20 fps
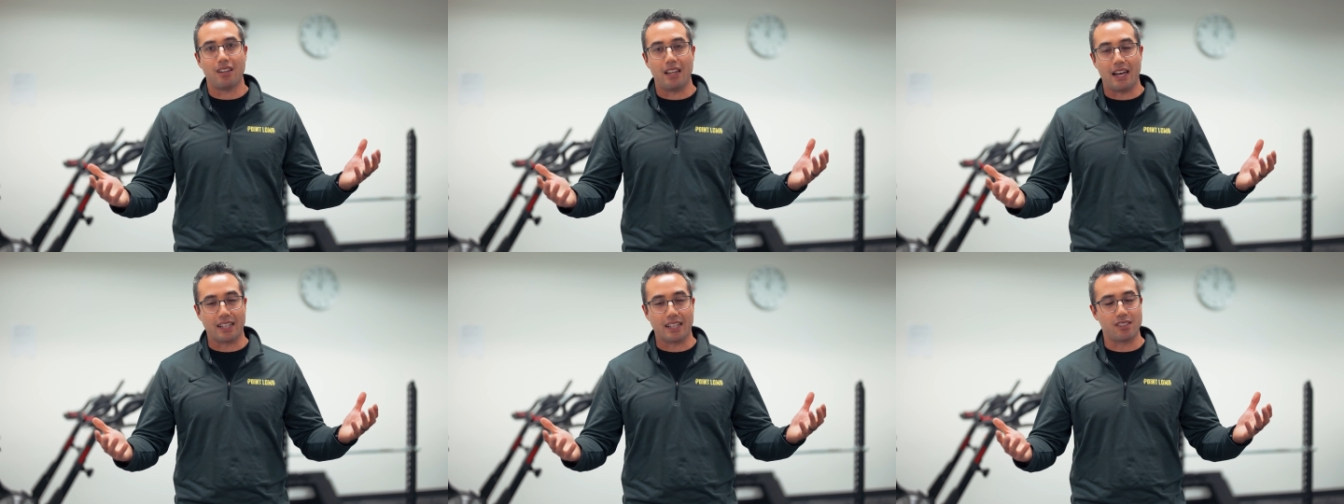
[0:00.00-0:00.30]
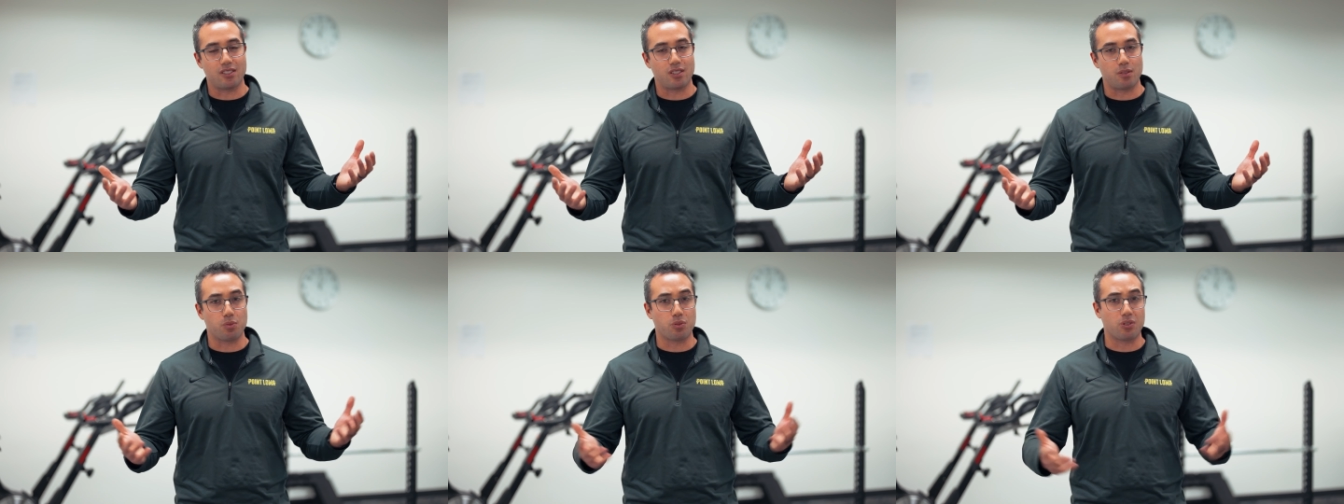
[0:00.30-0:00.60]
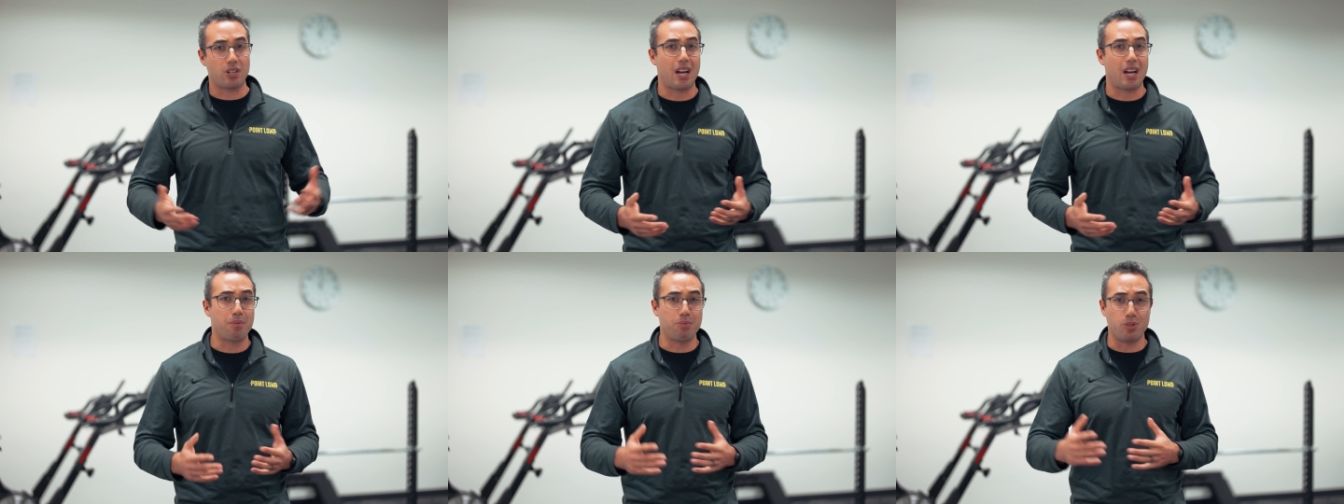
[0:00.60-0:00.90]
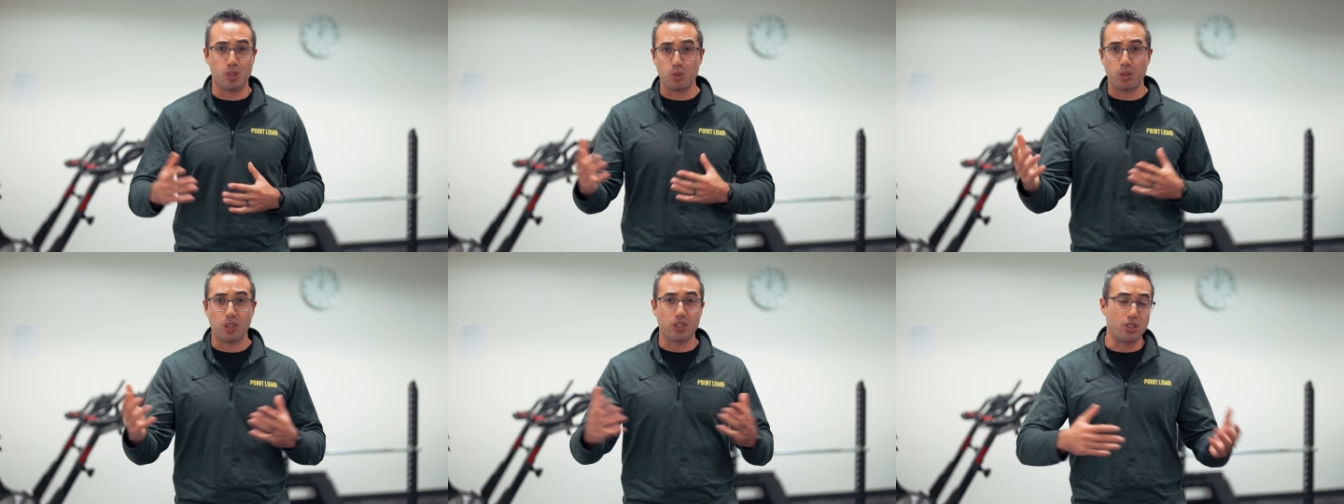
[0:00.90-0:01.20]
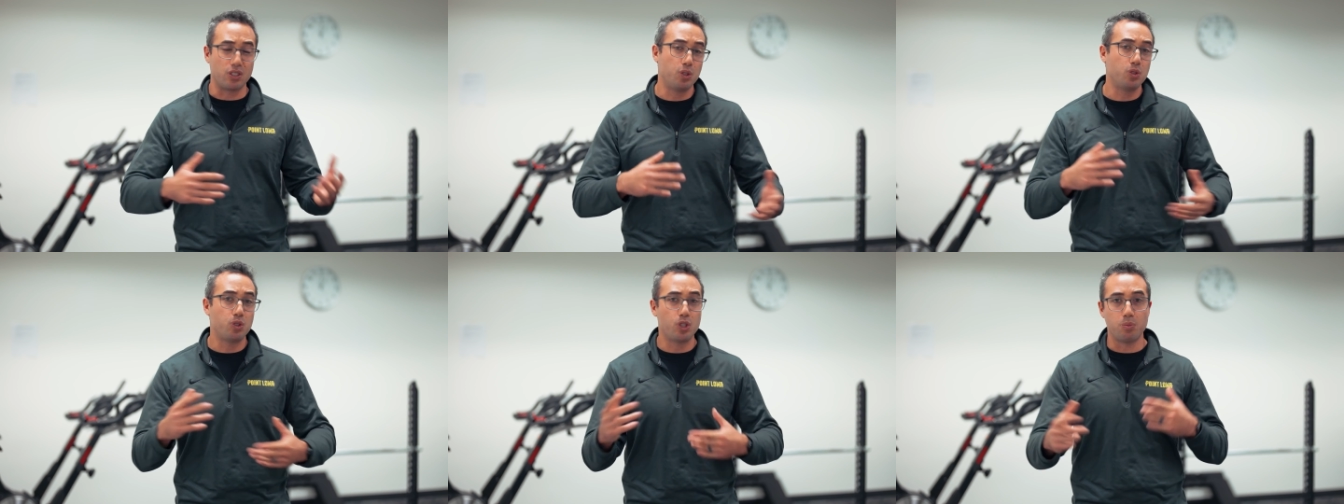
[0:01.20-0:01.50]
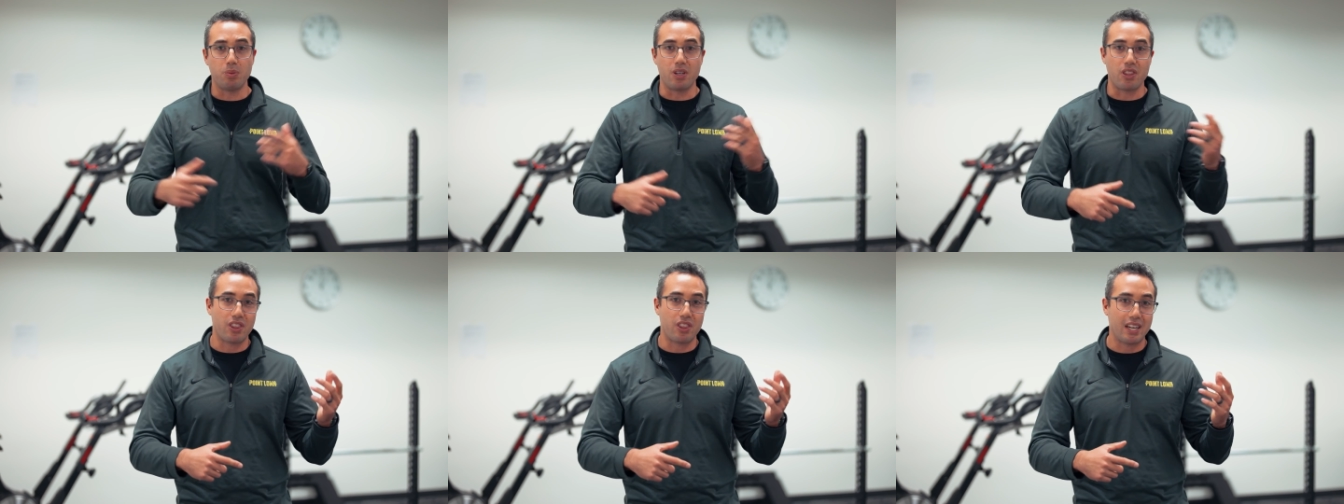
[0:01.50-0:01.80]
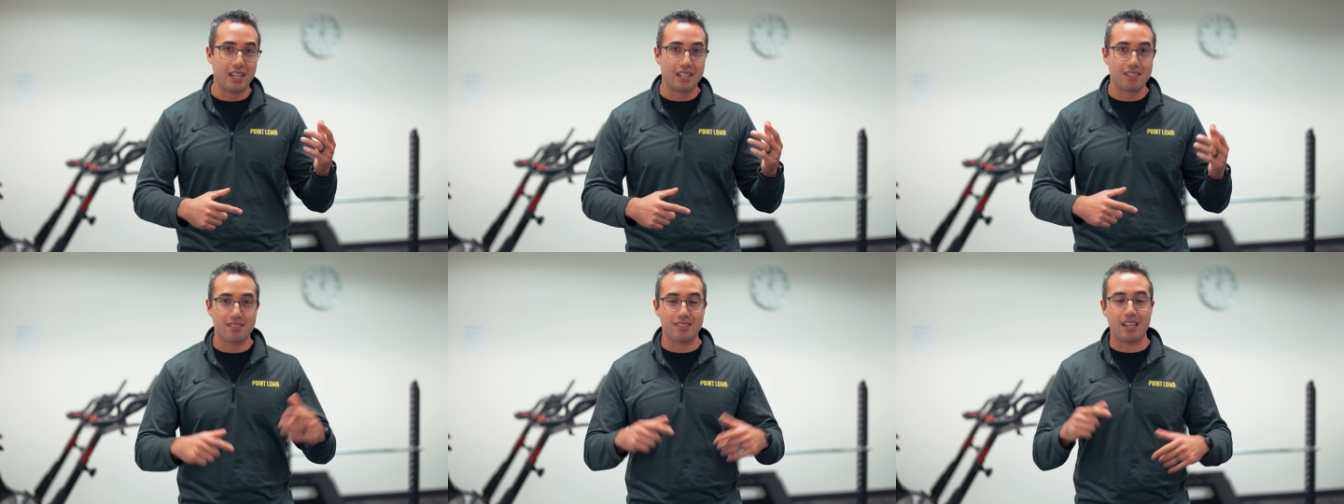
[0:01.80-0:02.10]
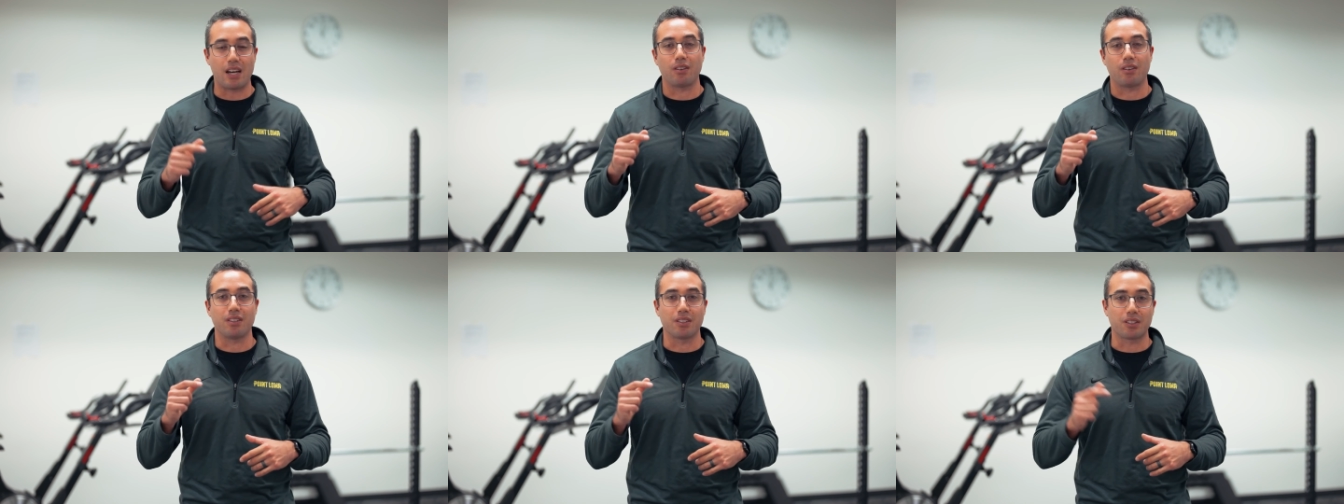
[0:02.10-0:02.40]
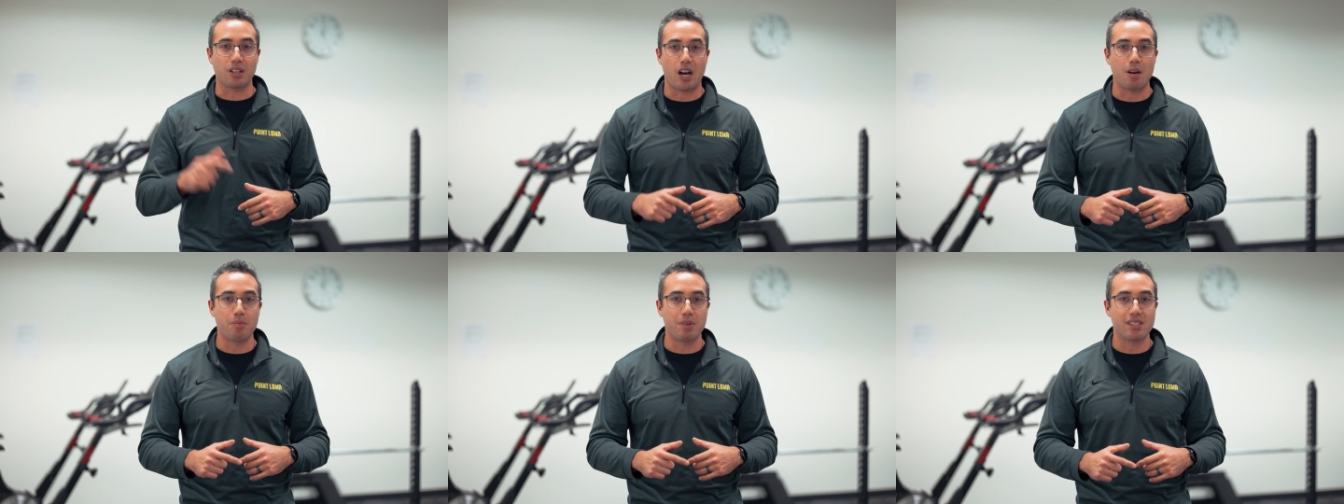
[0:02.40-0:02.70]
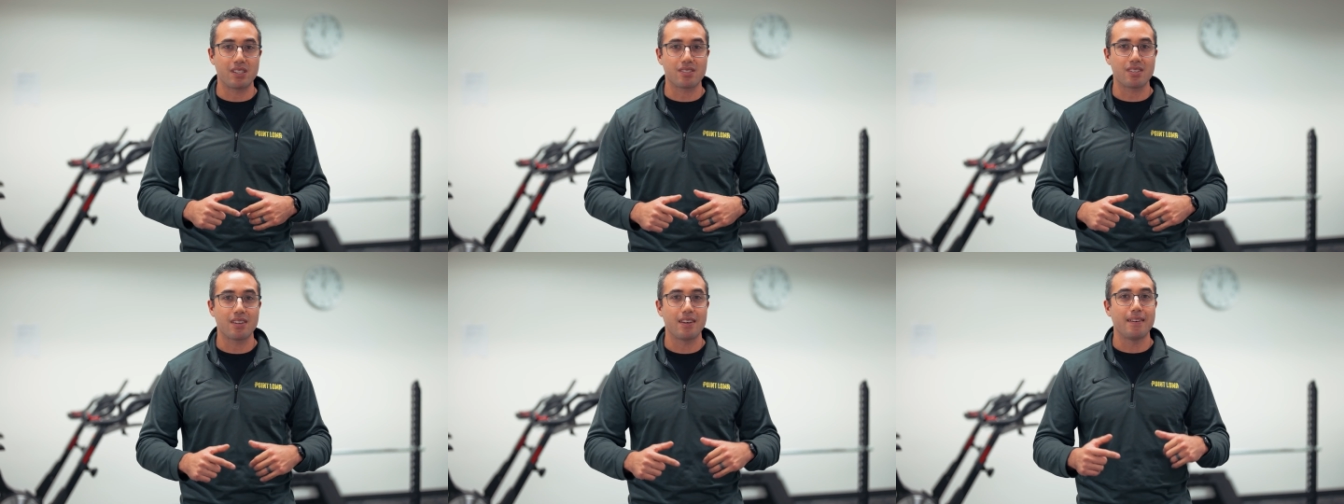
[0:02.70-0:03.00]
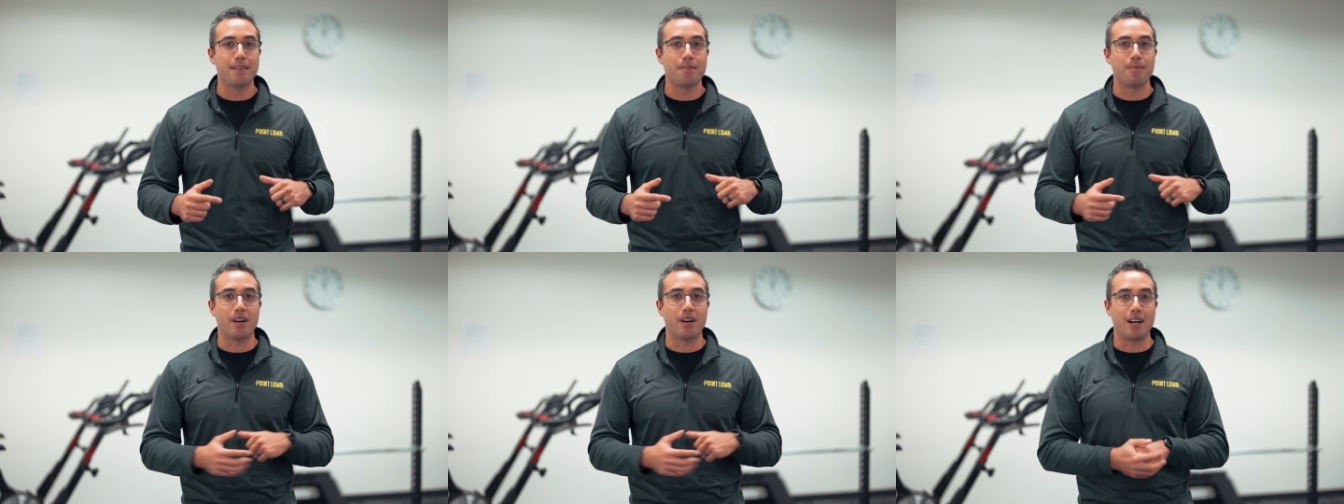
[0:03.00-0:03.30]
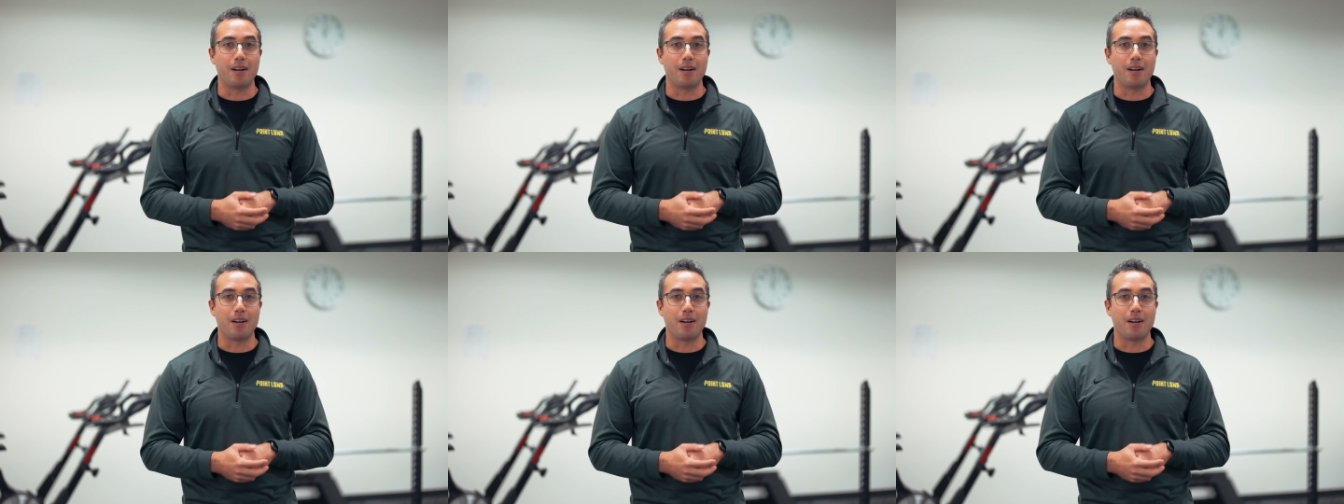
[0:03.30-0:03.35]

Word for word: Like and subscribe, do all the YouTube-y things down in the comments.